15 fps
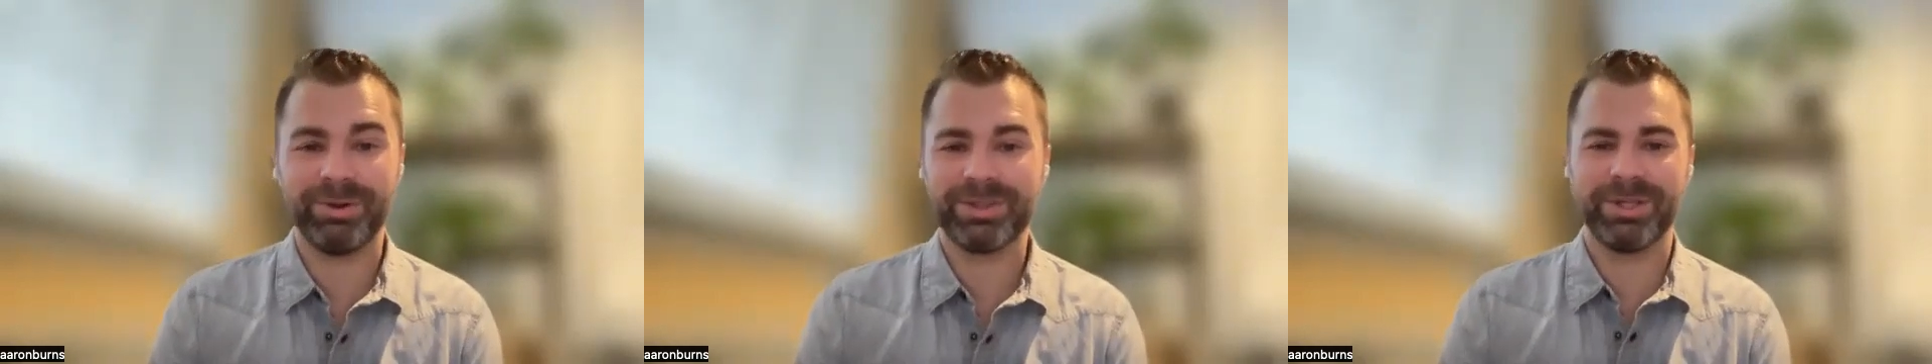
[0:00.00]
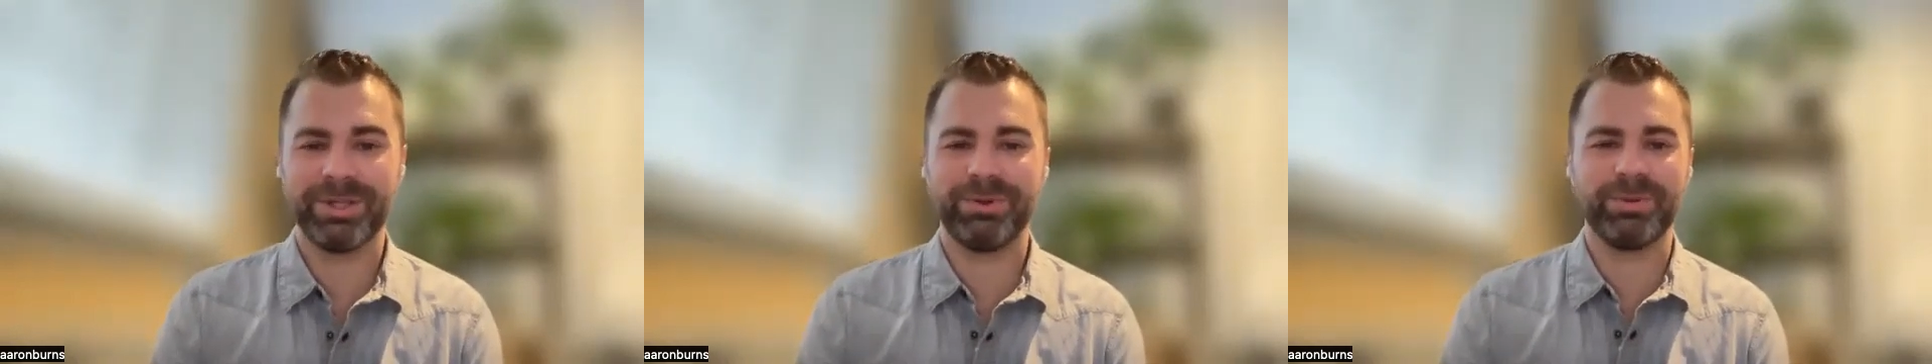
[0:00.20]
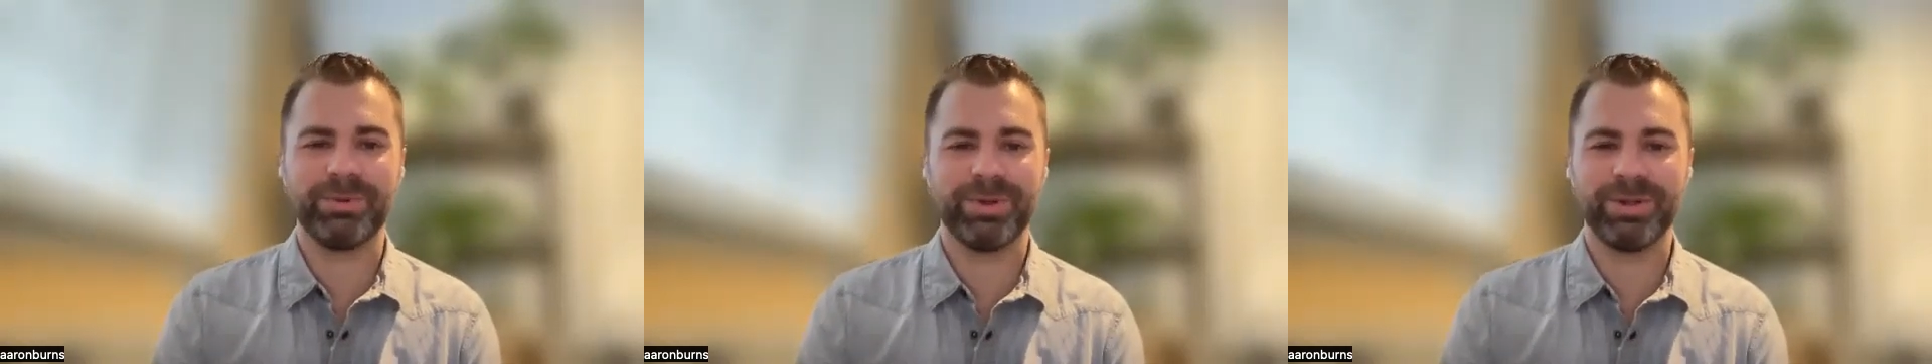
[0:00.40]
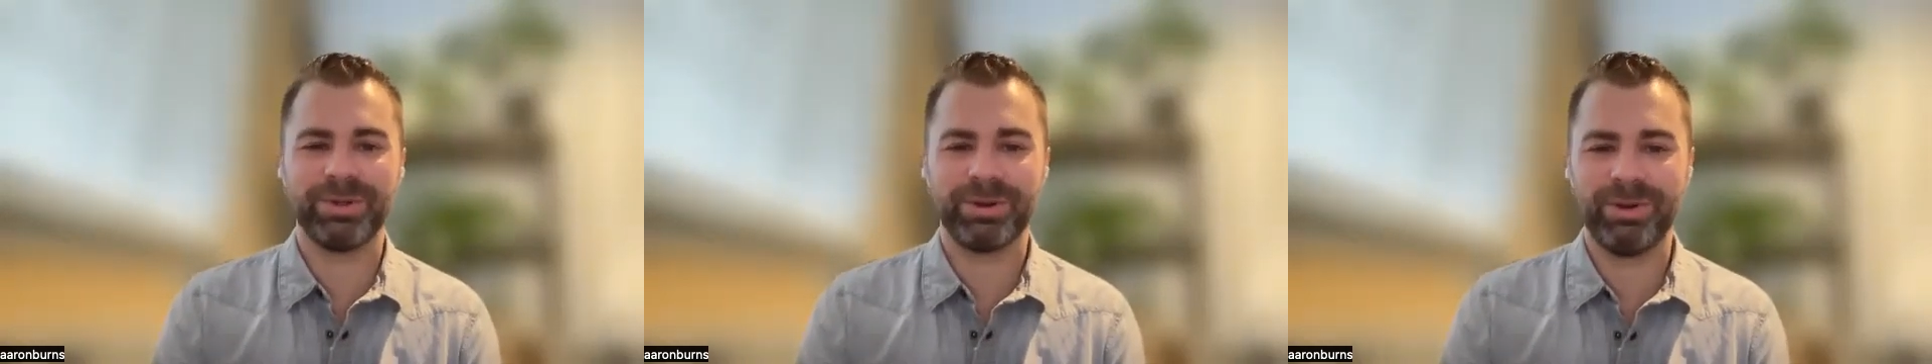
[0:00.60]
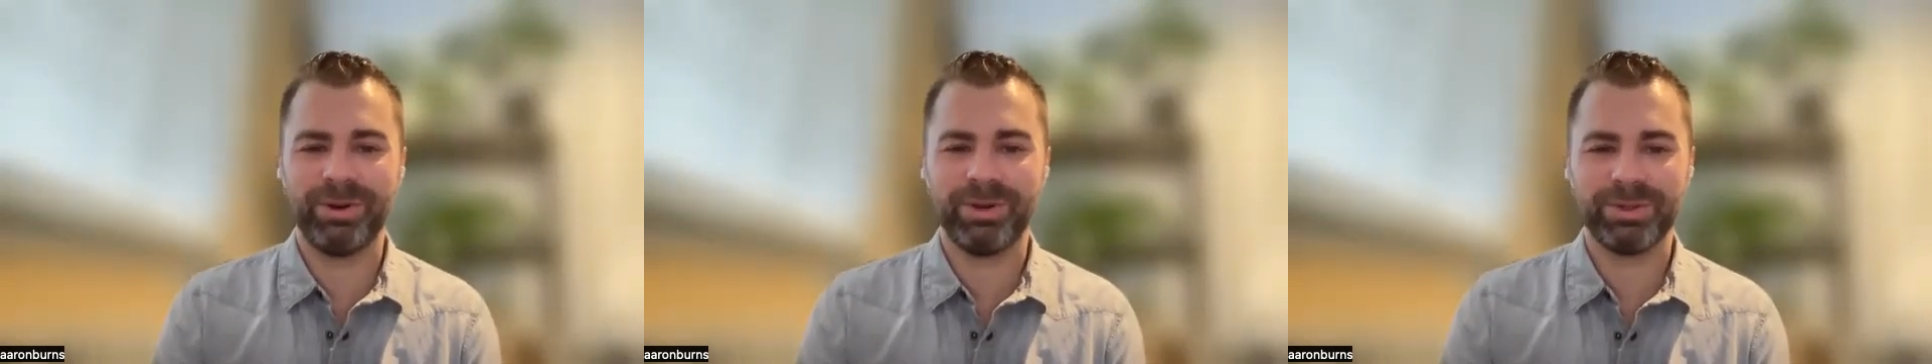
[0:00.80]
so it'll
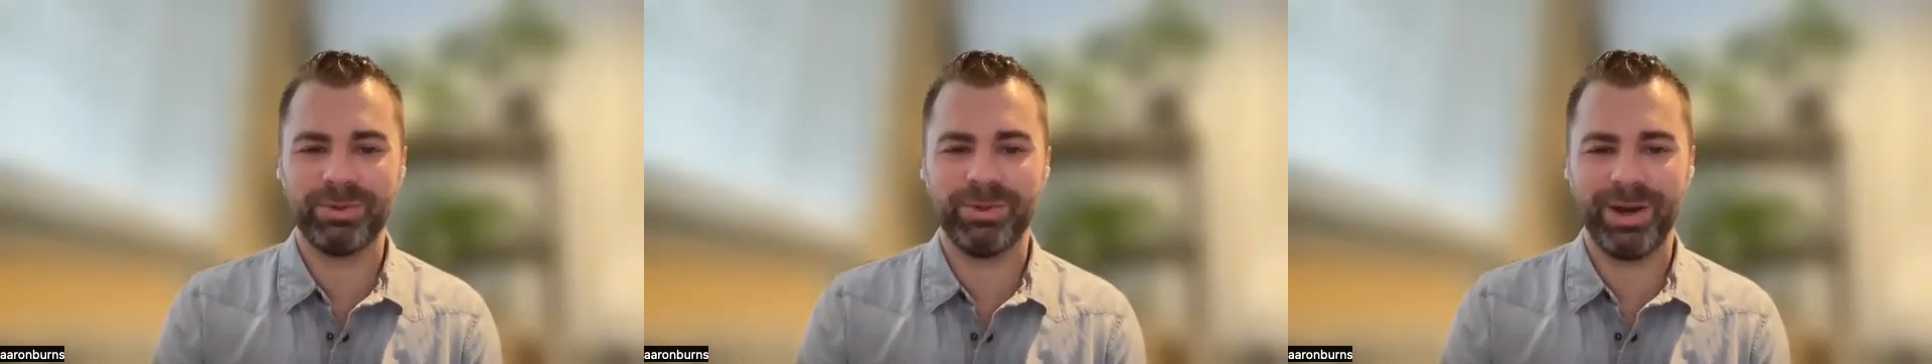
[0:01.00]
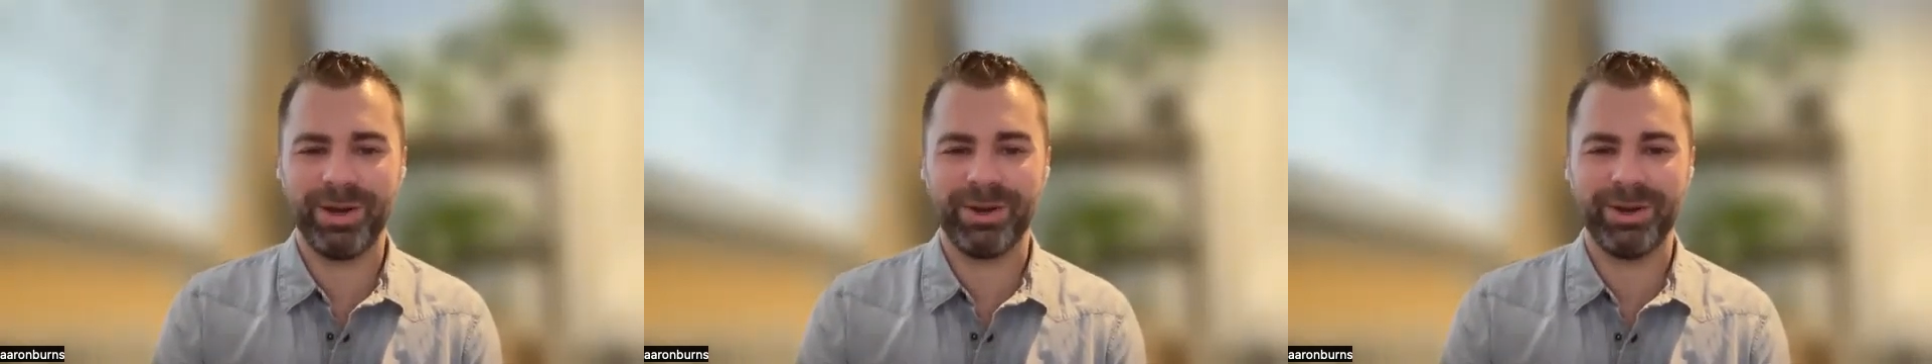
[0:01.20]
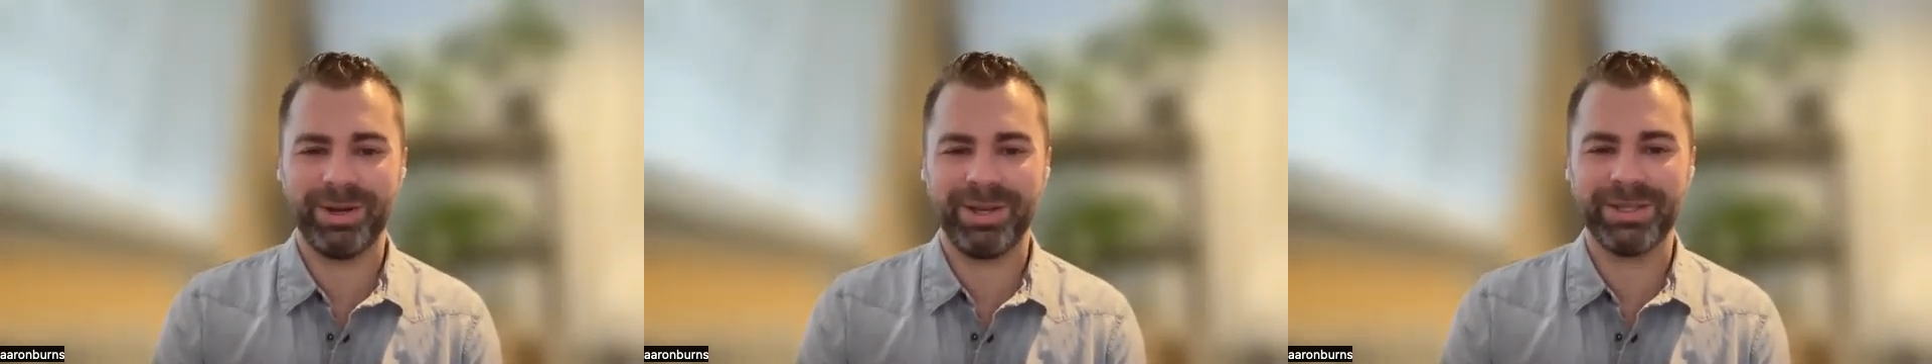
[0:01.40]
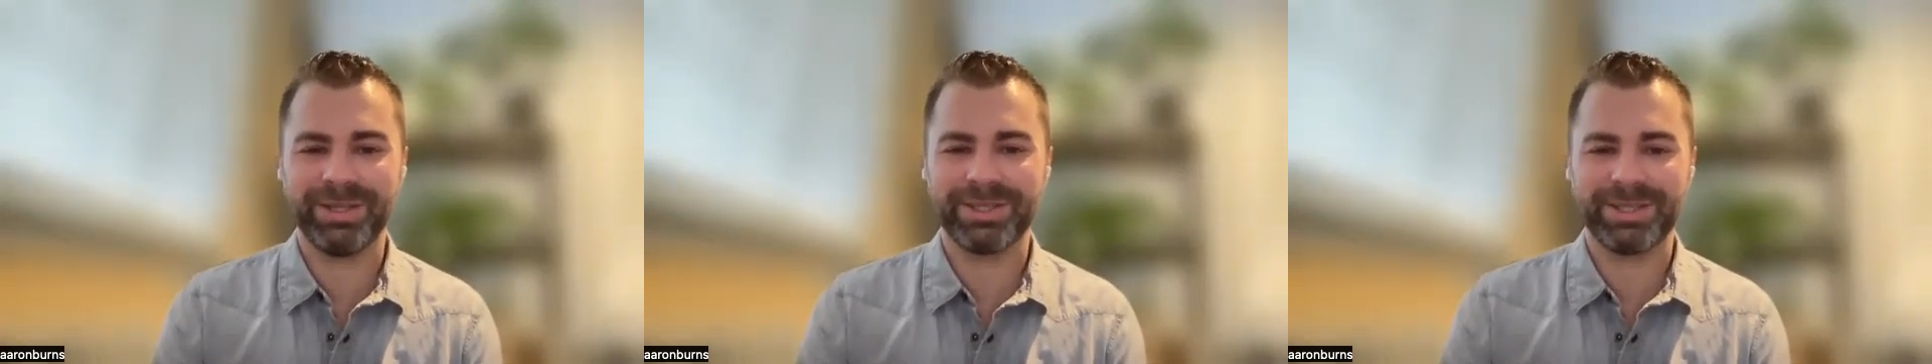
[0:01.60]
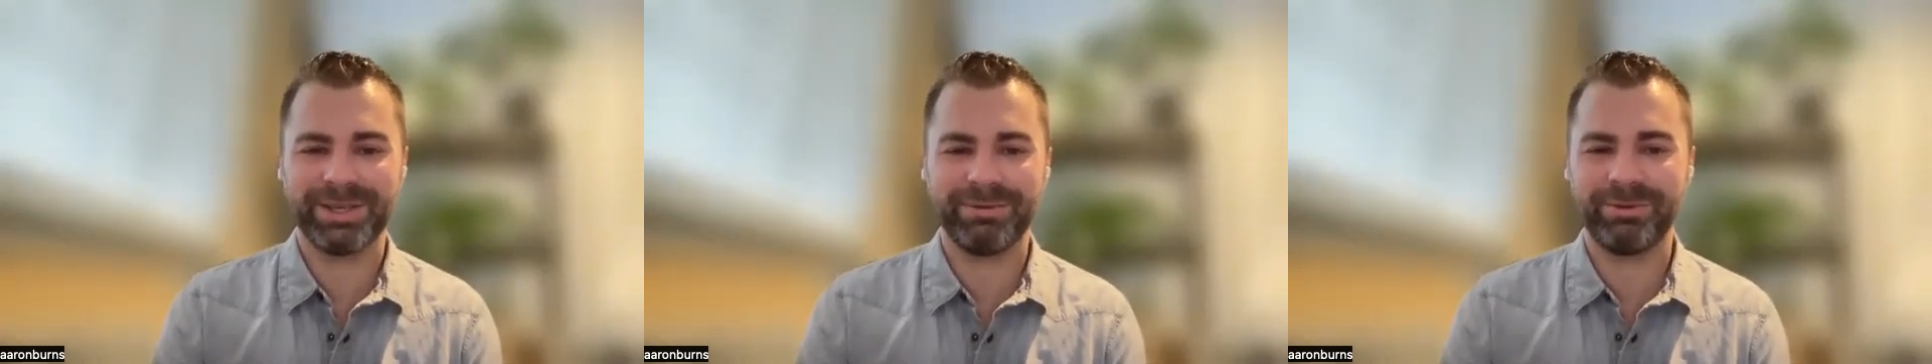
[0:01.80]
go out to wide
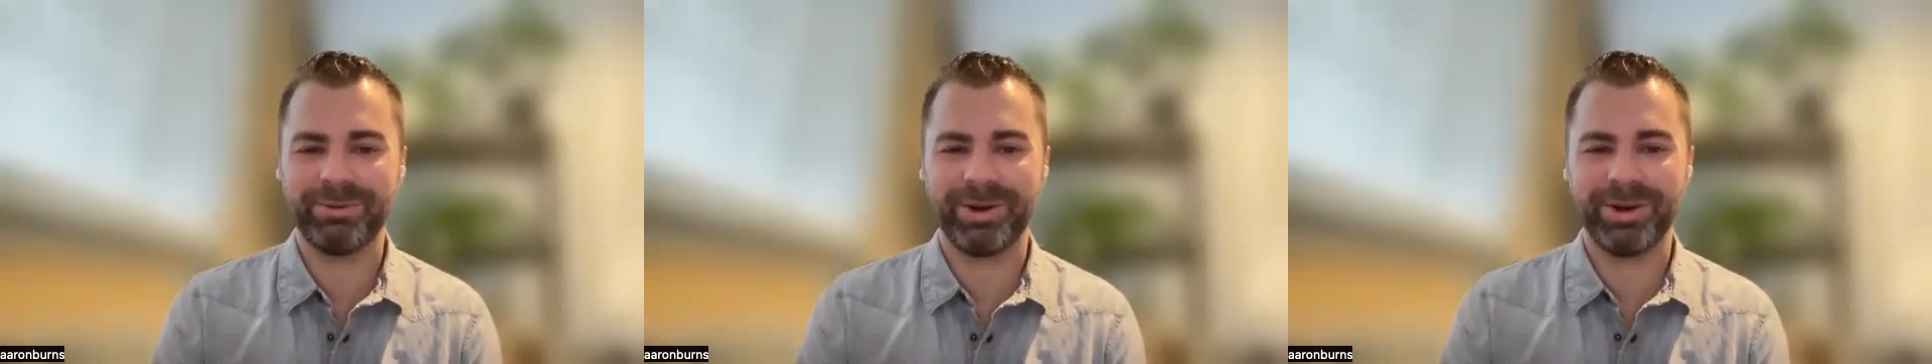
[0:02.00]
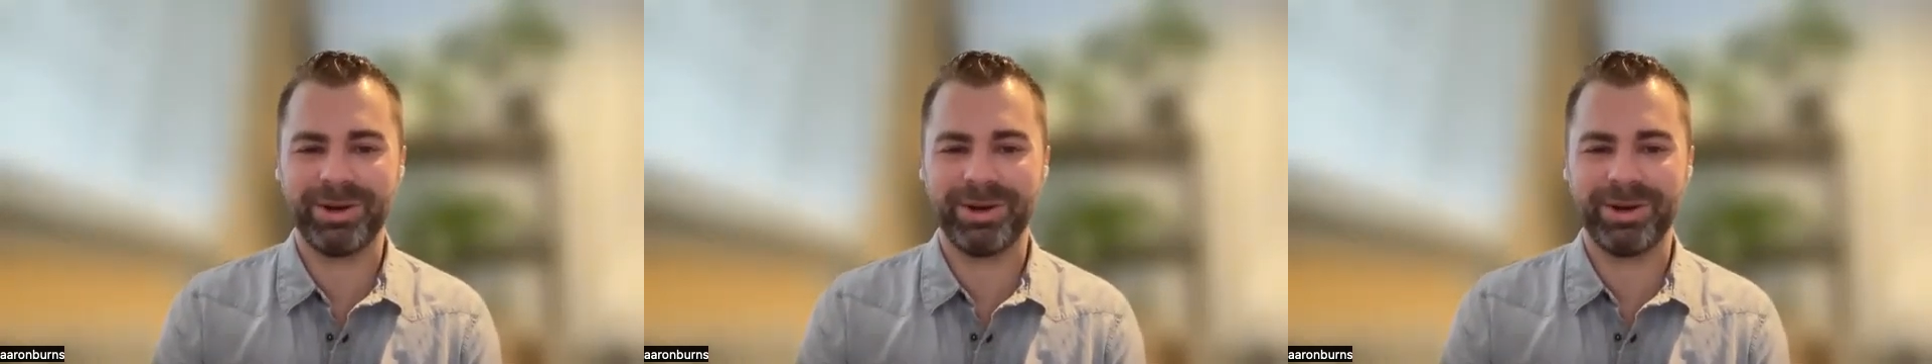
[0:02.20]
audiences everywhere.